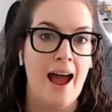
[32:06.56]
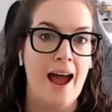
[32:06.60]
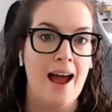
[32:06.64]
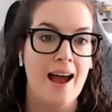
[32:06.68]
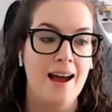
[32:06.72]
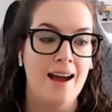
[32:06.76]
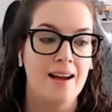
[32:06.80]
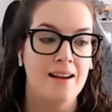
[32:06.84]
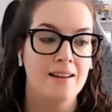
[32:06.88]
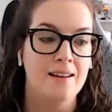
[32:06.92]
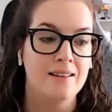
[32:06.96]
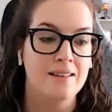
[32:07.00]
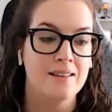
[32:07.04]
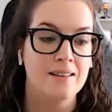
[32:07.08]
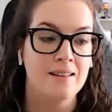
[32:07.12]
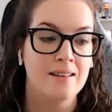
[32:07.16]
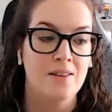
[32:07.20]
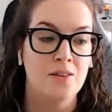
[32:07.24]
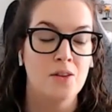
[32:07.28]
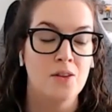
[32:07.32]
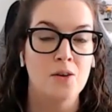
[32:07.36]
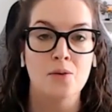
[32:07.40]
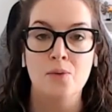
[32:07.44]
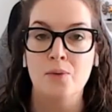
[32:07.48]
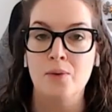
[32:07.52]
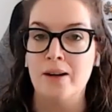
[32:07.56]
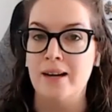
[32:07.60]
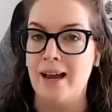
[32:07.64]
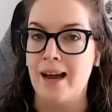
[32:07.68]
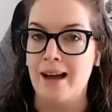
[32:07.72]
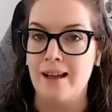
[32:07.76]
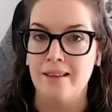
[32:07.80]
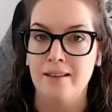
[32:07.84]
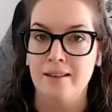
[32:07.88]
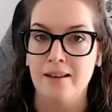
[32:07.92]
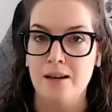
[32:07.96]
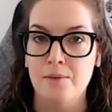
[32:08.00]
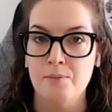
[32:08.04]
And the
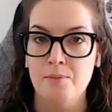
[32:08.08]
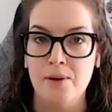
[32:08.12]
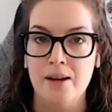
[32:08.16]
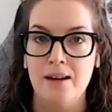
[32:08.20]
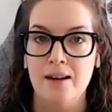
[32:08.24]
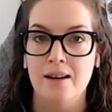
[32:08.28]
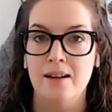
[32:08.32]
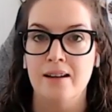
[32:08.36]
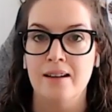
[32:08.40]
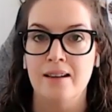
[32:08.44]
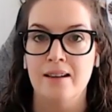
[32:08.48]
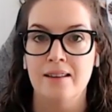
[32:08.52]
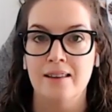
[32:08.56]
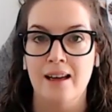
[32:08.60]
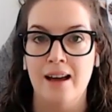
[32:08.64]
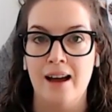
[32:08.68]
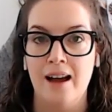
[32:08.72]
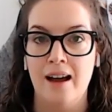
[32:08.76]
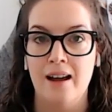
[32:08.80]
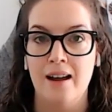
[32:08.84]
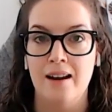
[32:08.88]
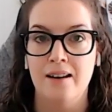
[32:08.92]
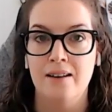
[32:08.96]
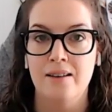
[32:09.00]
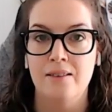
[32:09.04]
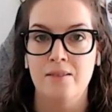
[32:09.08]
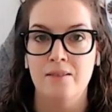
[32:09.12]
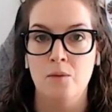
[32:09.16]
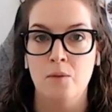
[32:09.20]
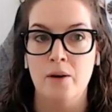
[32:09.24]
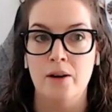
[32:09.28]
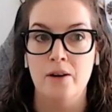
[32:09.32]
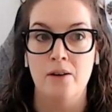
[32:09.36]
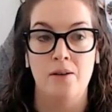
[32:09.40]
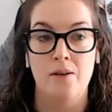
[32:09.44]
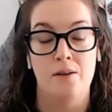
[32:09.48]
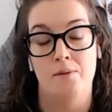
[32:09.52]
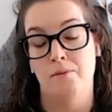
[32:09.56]
reality being that
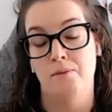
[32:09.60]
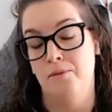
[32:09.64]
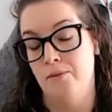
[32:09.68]
we're